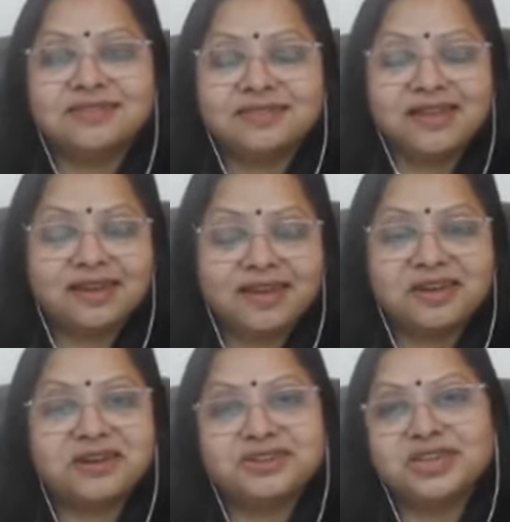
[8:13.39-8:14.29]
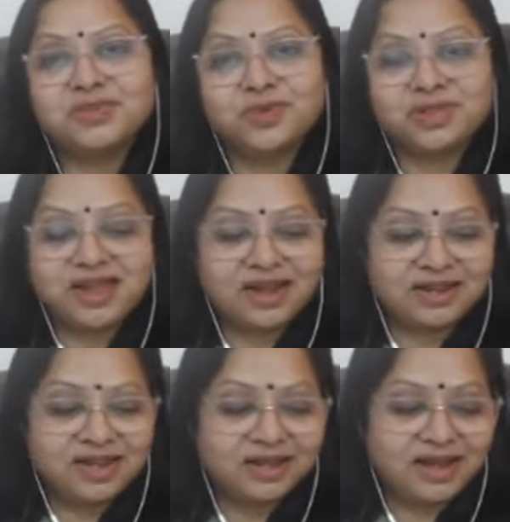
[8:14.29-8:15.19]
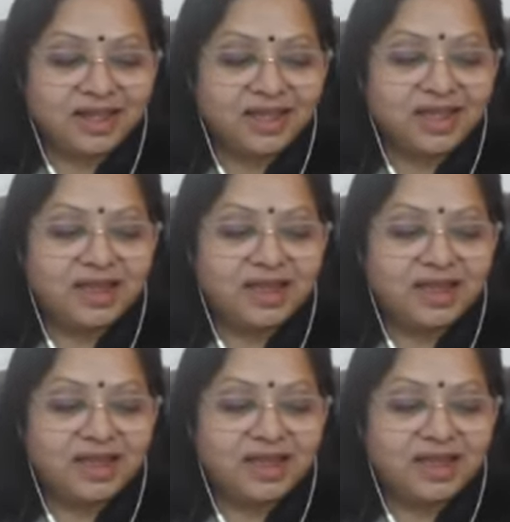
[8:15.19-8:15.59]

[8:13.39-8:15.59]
They're energized for the entire day.